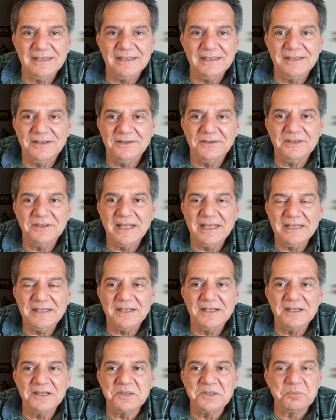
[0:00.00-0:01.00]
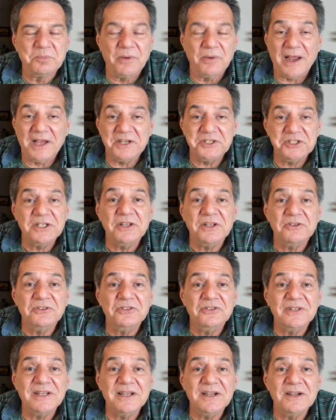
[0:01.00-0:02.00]
like a
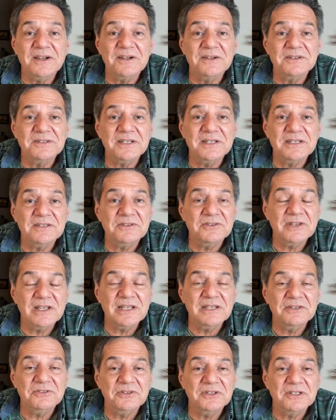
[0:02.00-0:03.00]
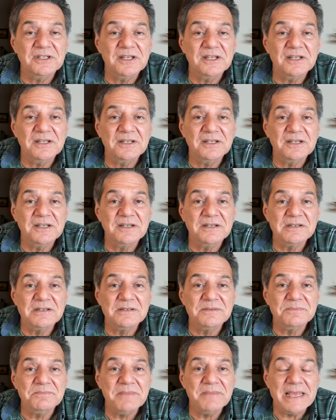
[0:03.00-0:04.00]
brass-shelled snare? Is it
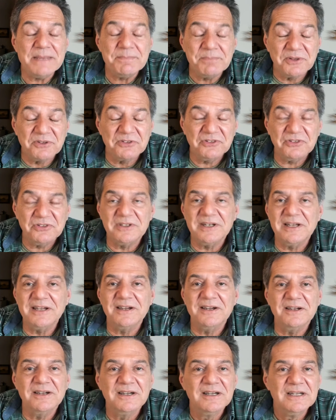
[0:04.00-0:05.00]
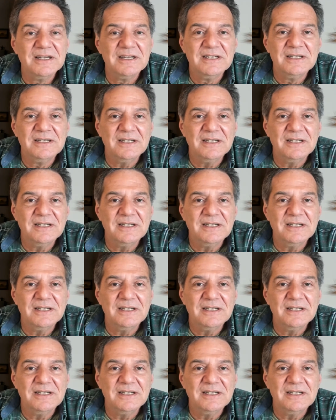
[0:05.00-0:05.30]
a maple snare?